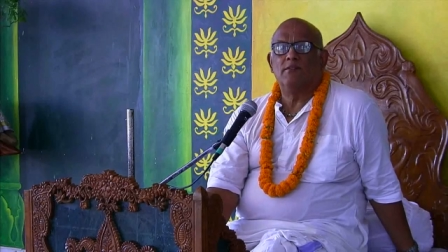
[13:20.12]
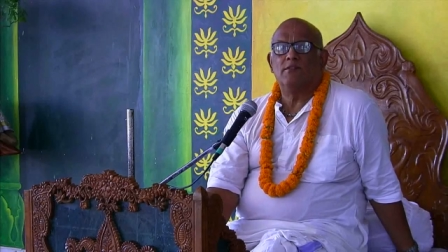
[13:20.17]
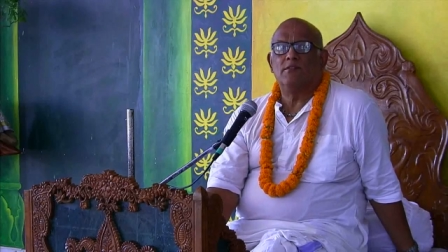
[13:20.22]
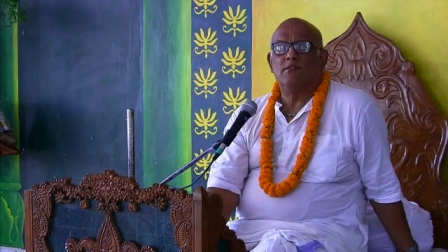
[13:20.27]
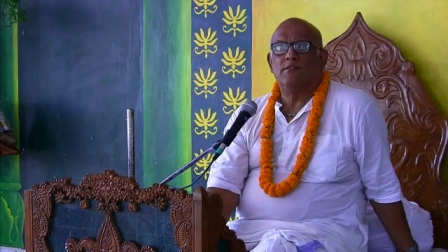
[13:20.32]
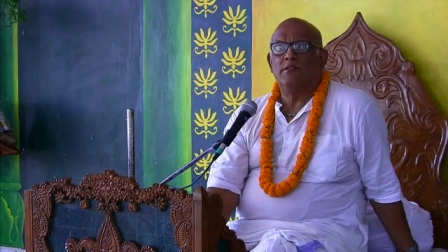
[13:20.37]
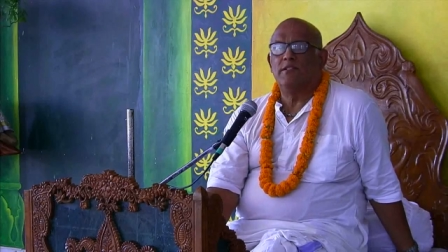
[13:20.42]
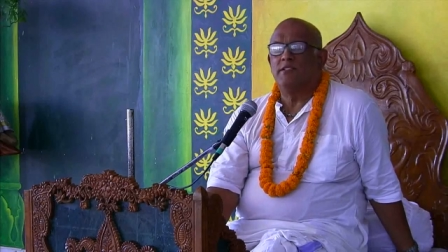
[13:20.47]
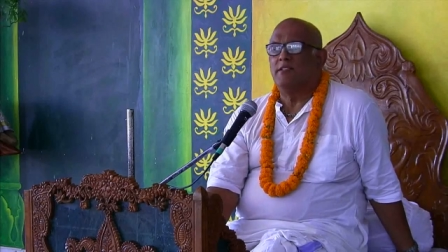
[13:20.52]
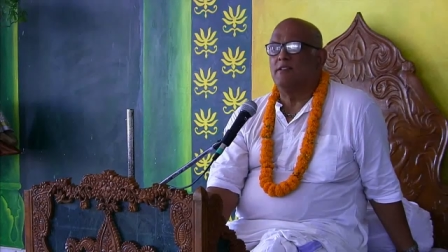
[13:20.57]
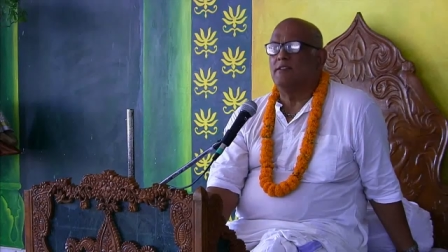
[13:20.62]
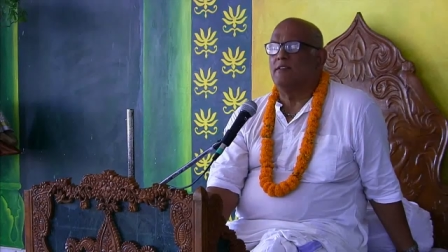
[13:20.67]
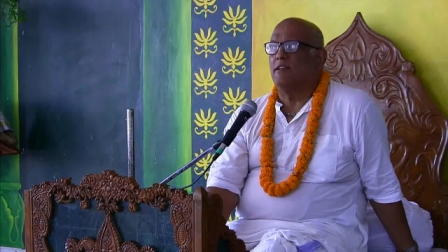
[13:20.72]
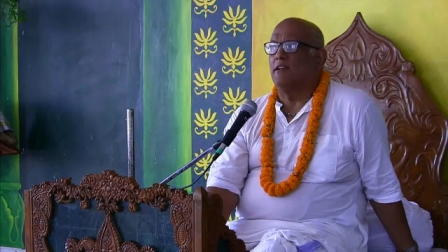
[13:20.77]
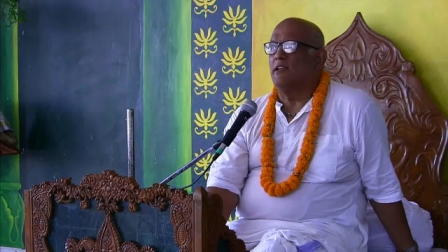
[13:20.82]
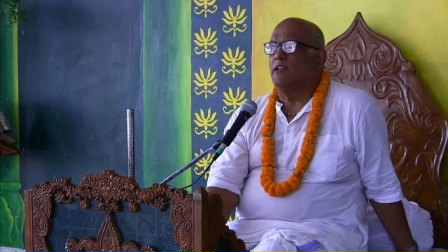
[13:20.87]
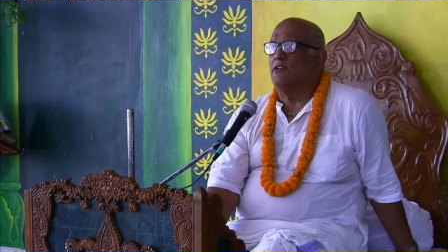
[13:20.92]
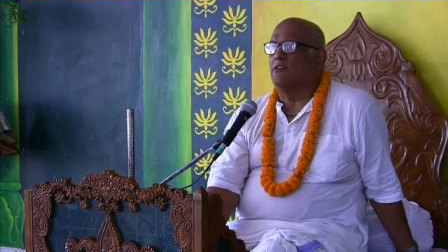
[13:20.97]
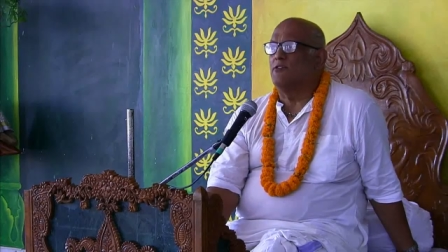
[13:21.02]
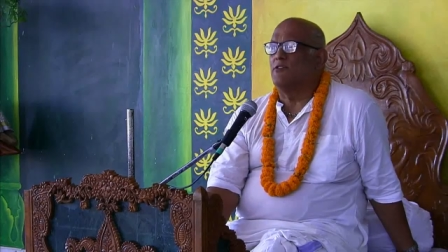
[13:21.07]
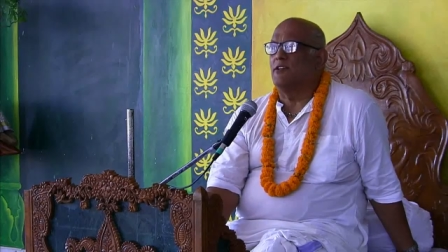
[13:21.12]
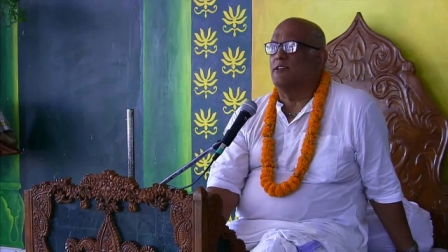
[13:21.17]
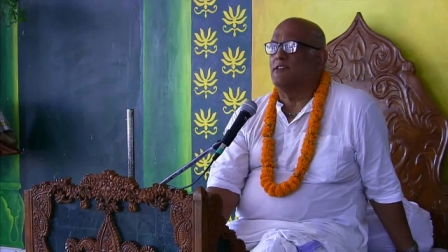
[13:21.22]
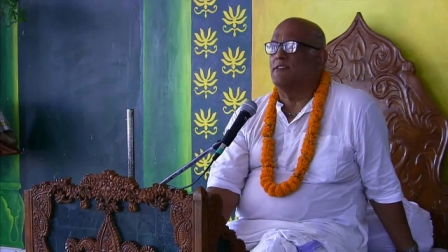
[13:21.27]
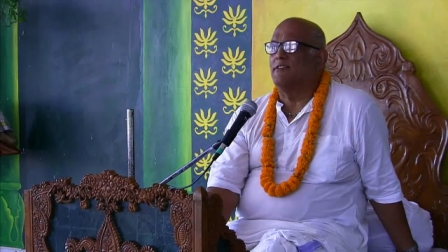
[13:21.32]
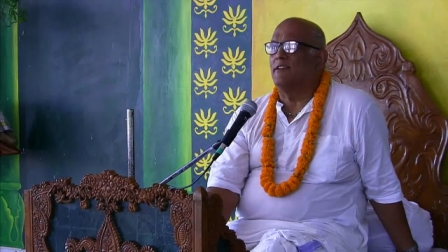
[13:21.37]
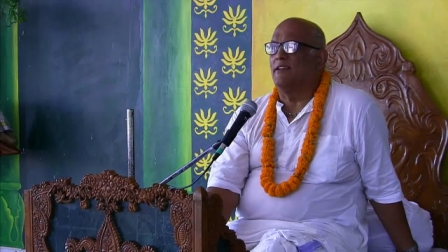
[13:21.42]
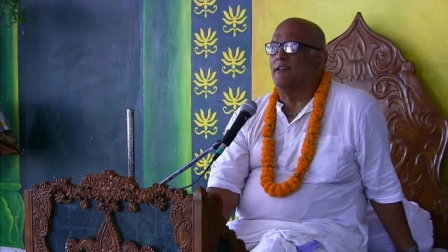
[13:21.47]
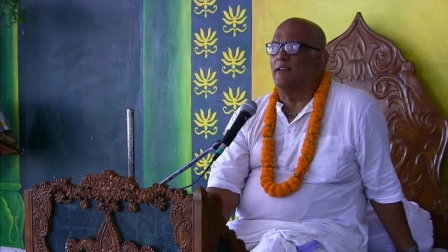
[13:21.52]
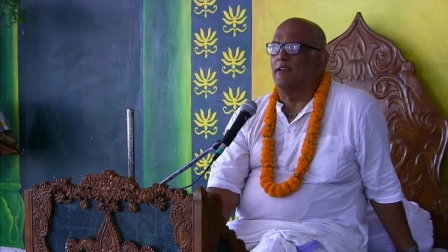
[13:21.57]
So this is an
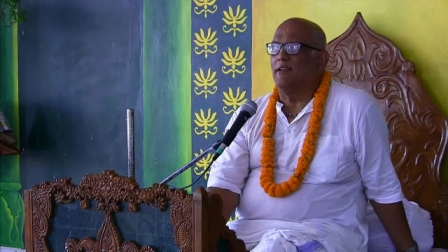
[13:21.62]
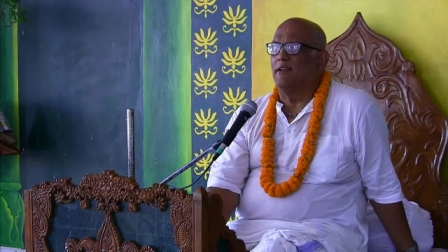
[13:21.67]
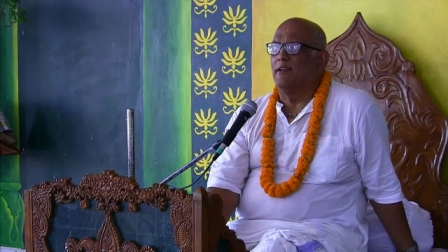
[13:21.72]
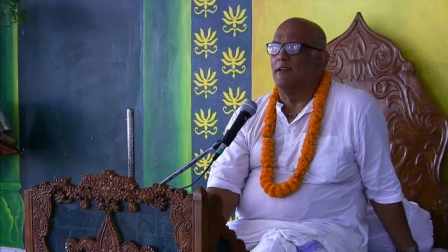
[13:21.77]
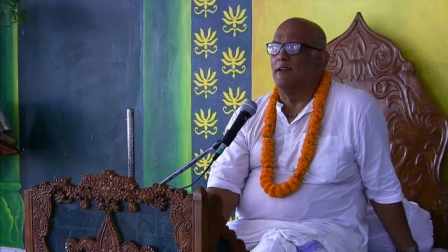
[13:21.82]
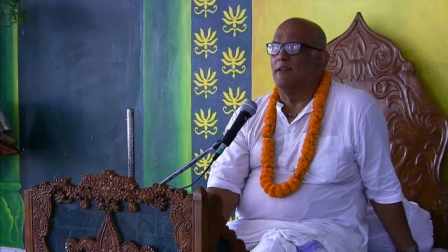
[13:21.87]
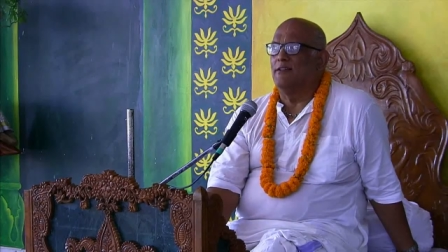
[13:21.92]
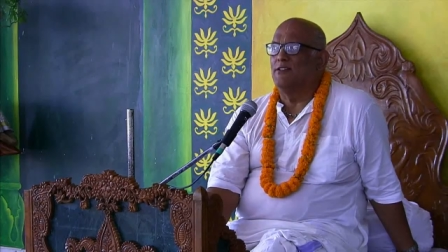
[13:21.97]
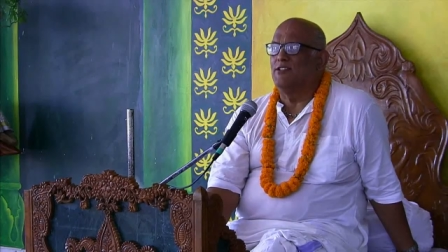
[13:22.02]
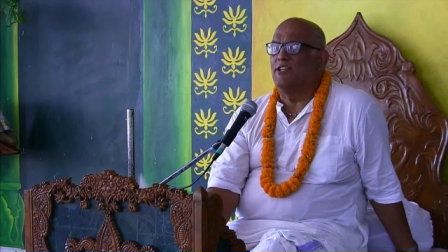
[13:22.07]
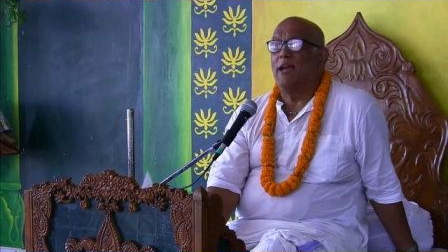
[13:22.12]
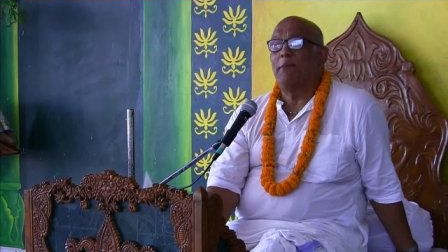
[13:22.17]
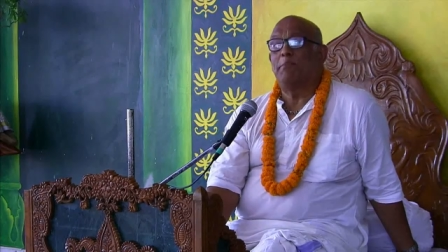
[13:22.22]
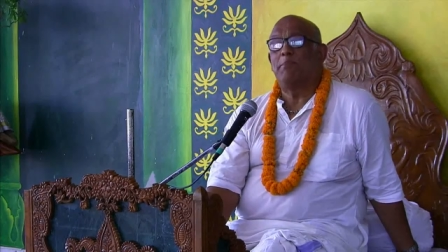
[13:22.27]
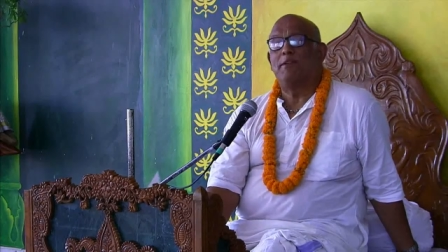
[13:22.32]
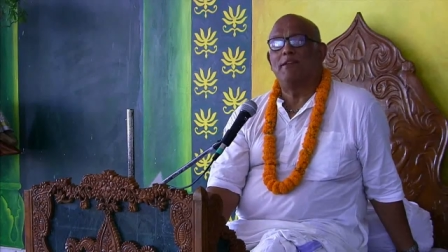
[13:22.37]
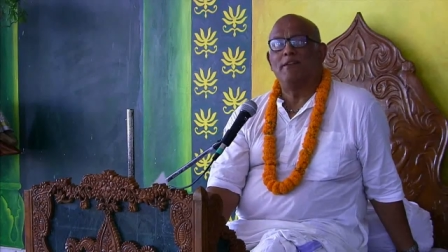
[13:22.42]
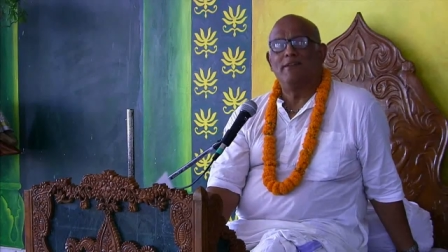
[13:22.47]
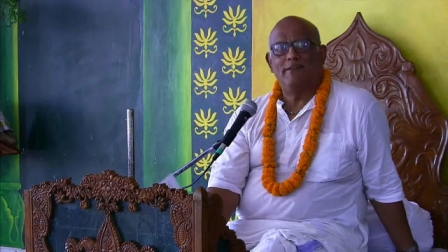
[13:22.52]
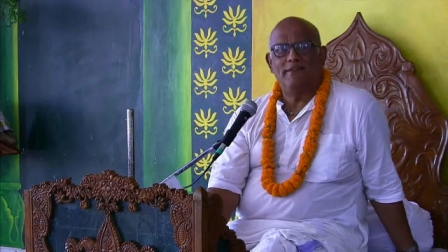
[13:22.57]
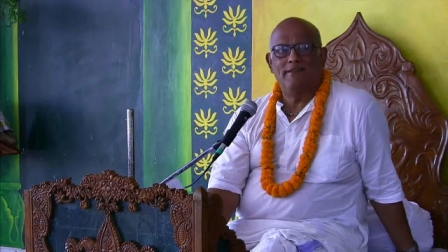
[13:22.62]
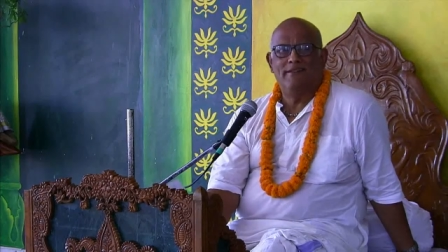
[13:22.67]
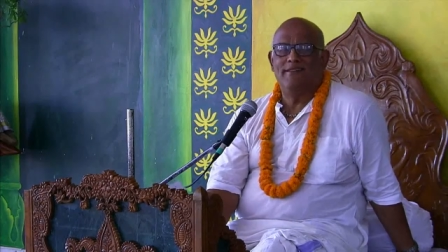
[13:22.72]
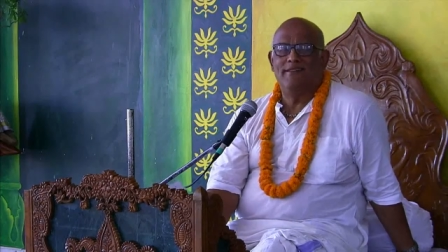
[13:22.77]
interesting uh, chapter.